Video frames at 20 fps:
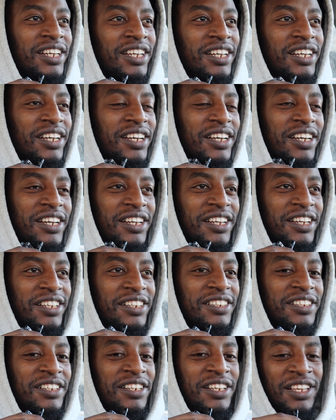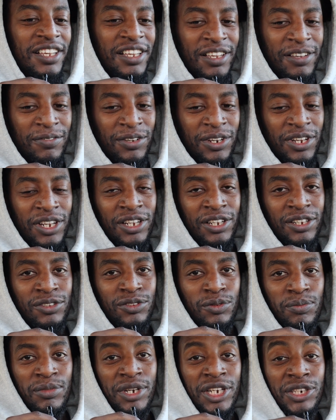And in the evening
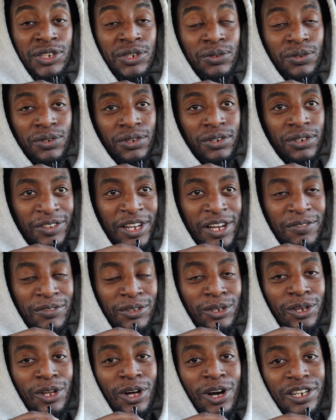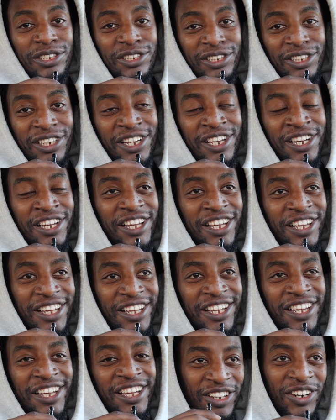to make sure we haven't lost a
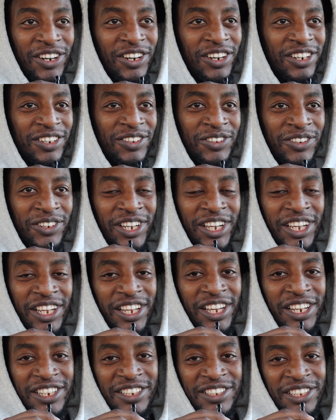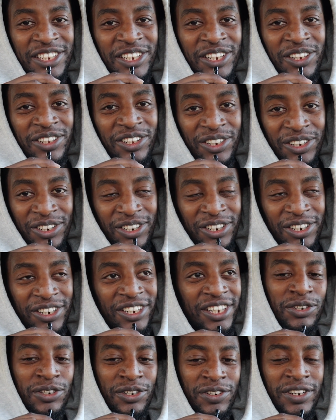herd or any single herd.
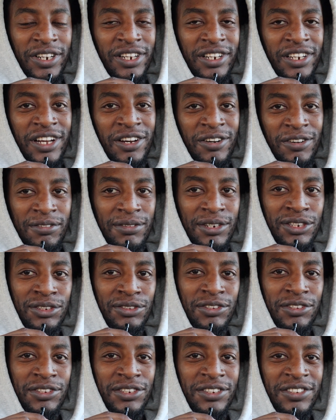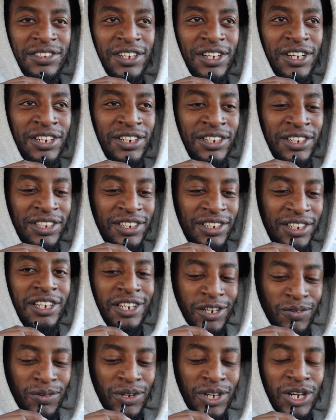All right, our resources are good.
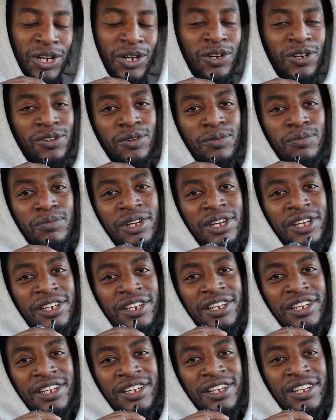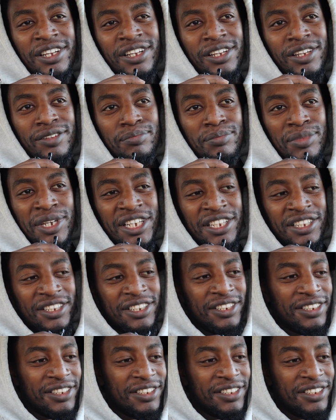Now we can go to bed in peace.